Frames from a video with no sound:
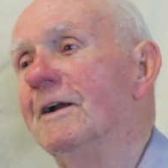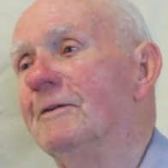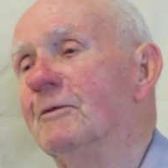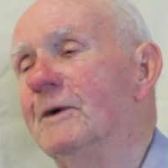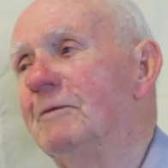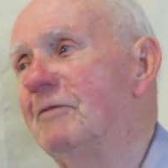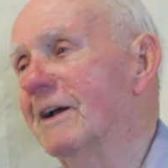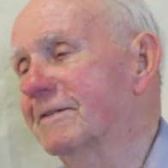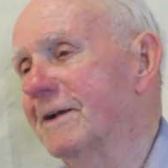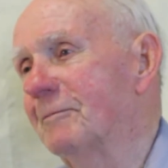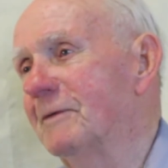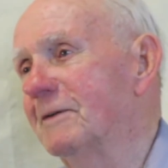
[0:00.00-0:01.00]
And we
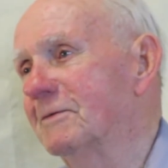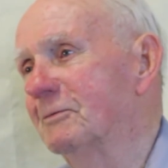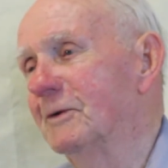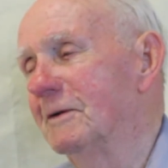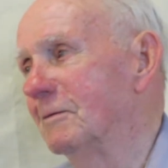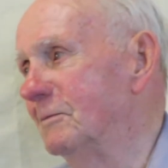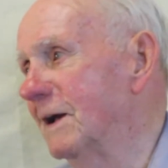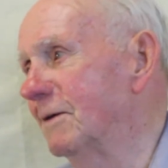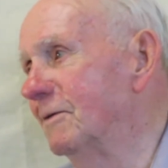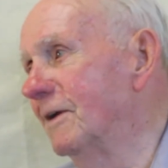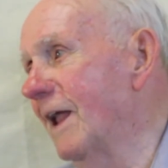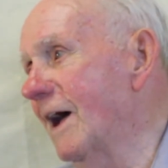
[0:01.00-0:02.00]
fixed up this with a
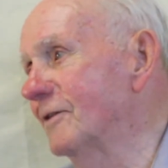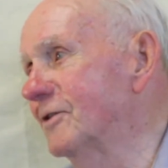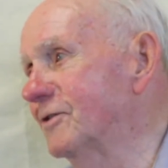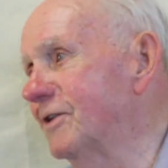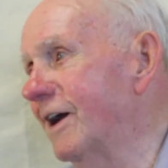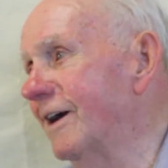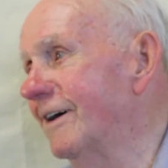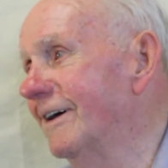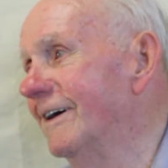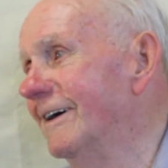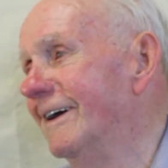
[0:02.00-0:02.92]
big lounge chair